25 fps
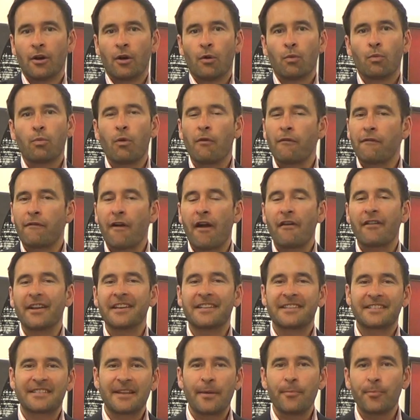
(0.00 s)
Well, very
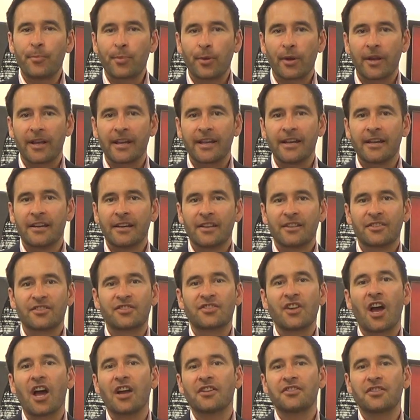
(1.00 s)
simply,
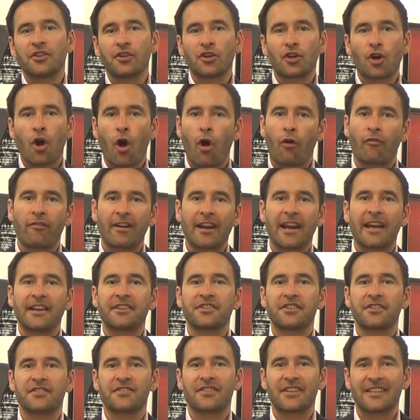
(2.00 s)
certain
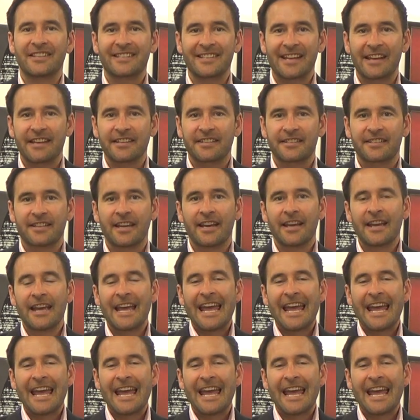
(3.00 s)
correlations exist.